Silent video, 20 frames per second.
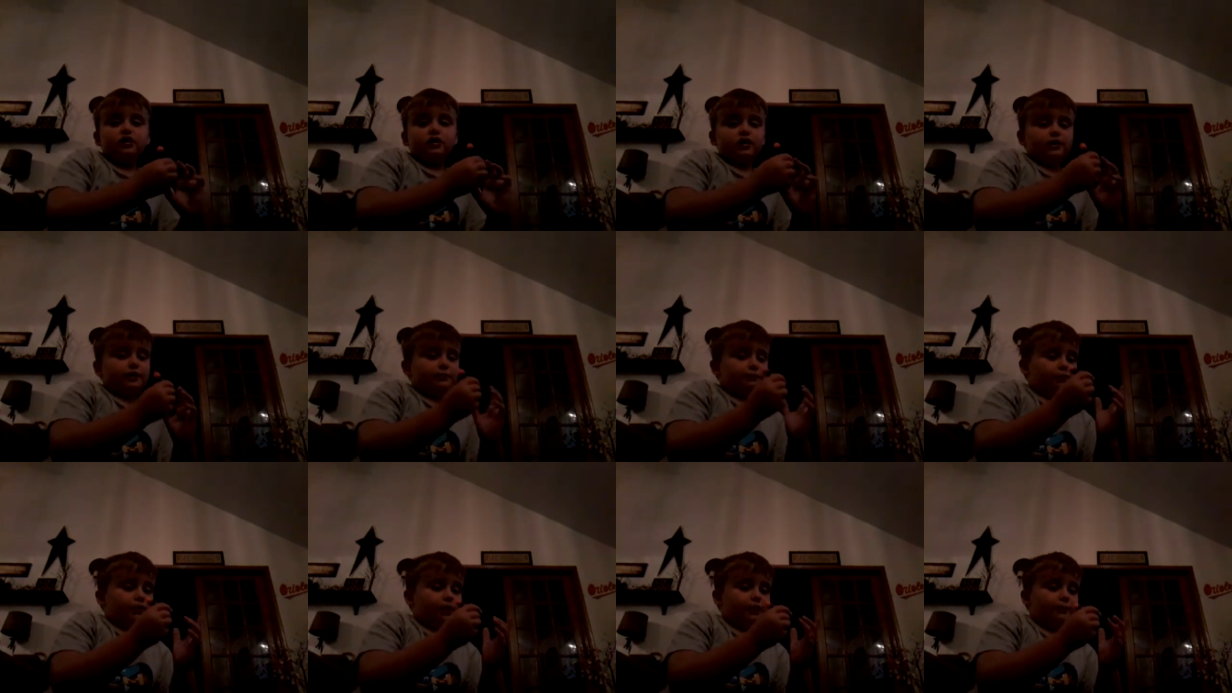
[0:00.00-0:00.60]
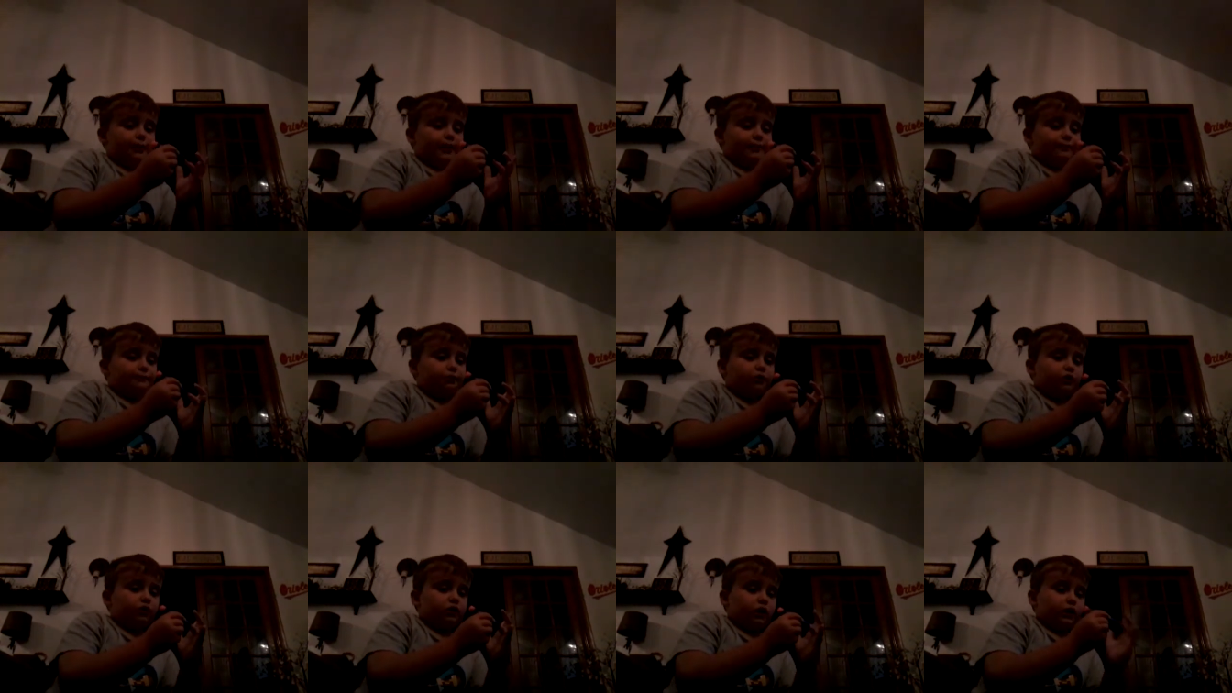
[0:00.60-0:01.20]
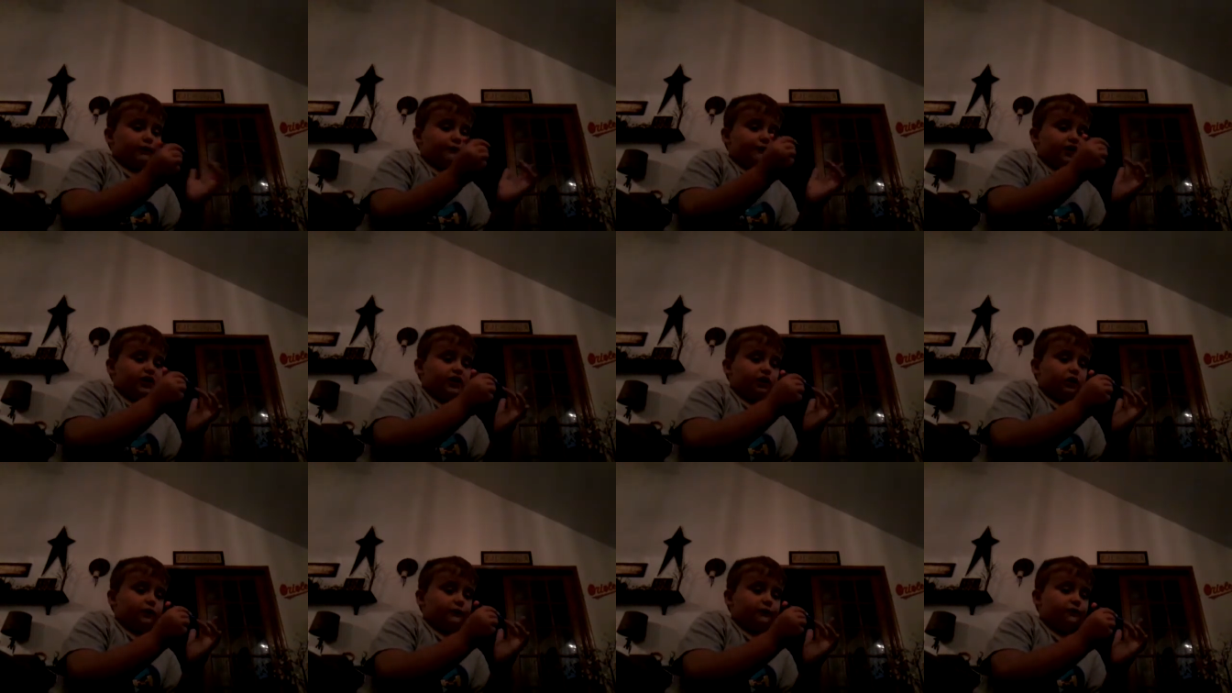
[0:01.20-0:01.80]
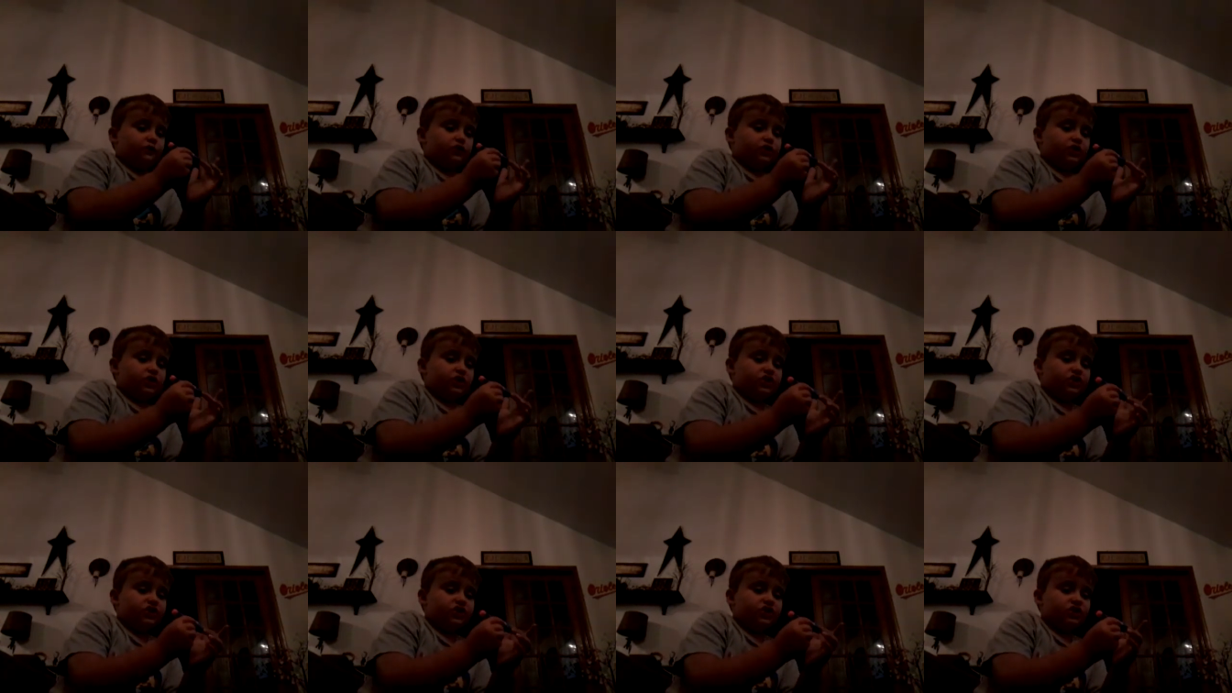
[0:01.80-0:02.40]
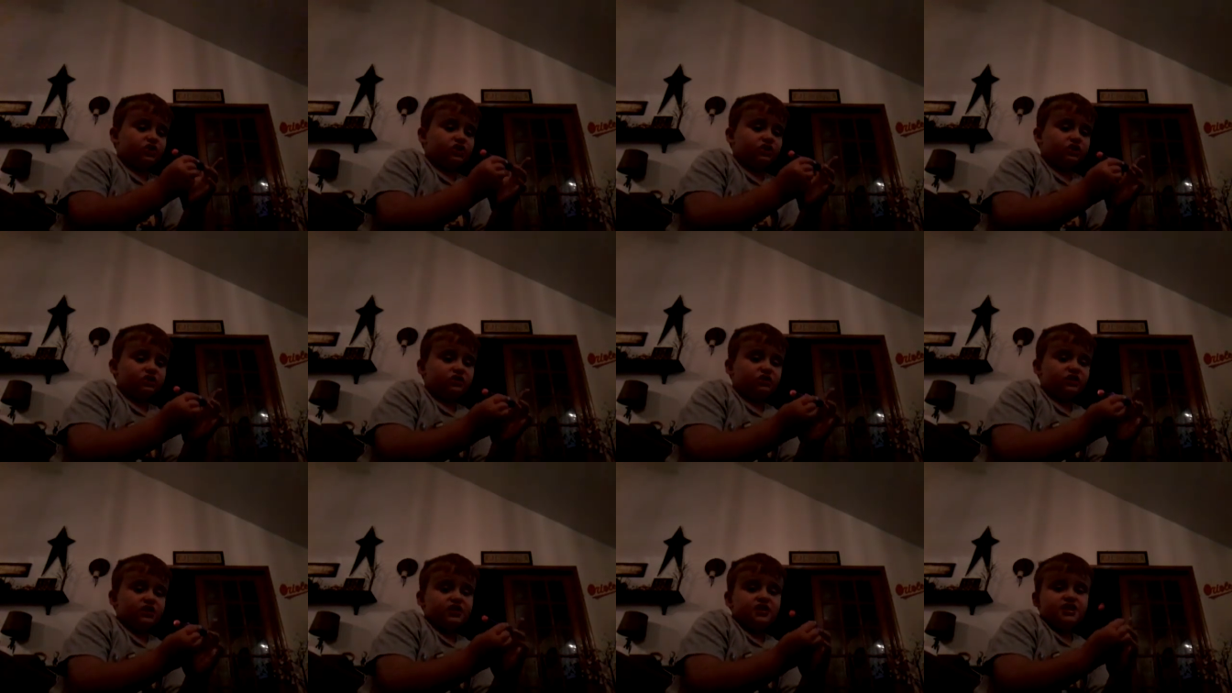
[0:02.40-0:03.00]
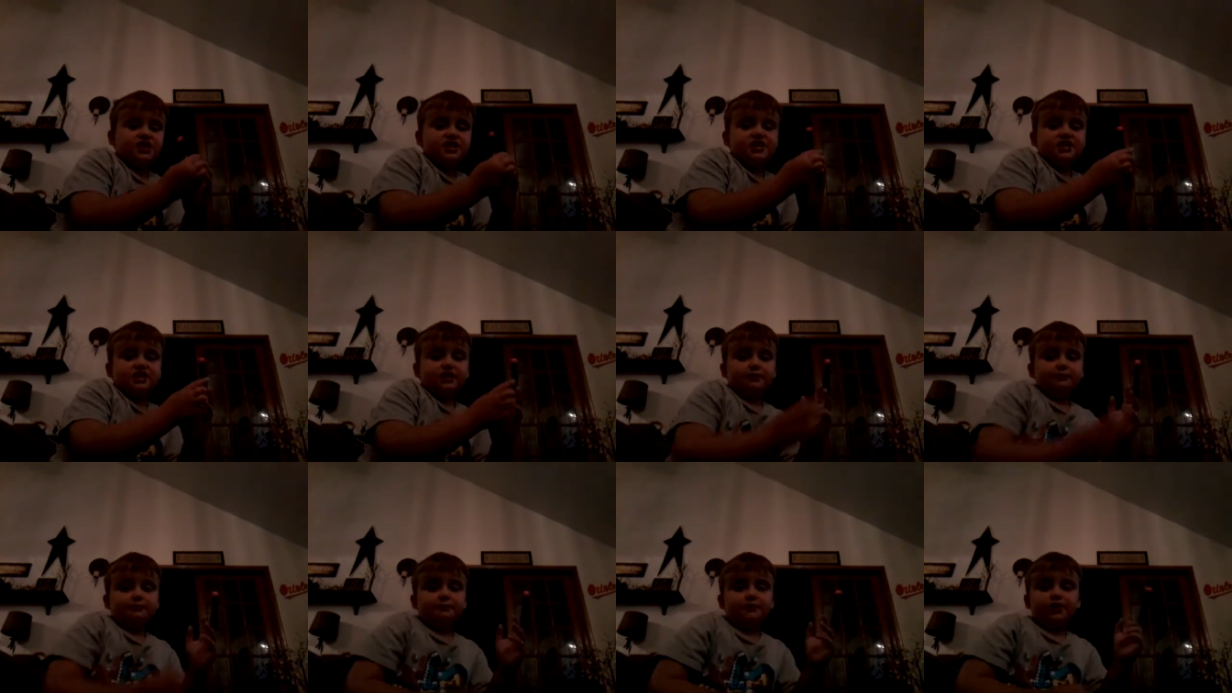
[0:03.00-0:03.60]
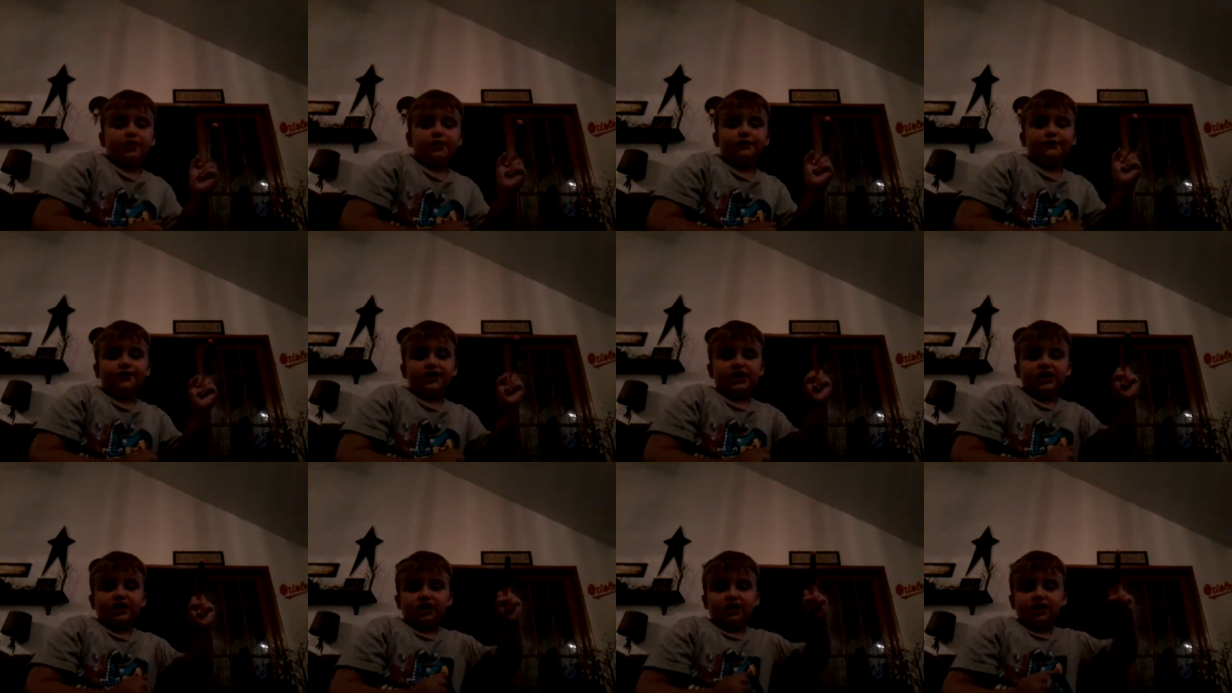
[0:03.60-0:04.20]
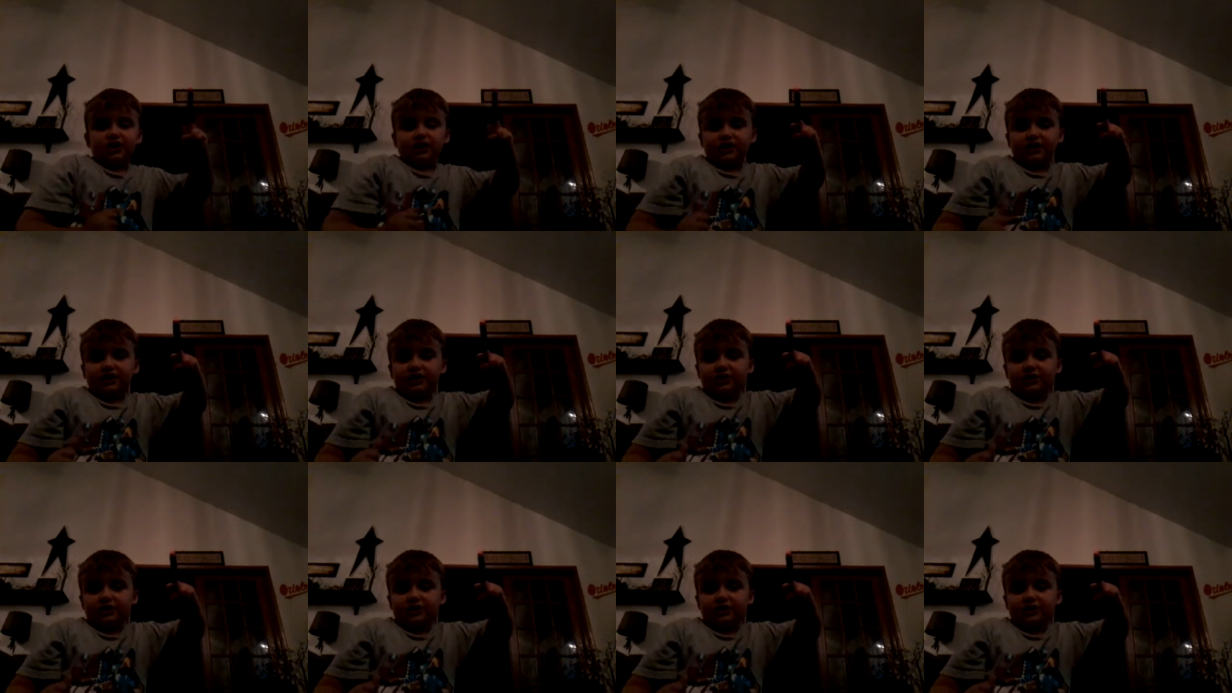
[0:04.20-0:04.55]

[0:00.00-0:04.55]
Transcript: Let me put out my pointer finger for this. Middle finger.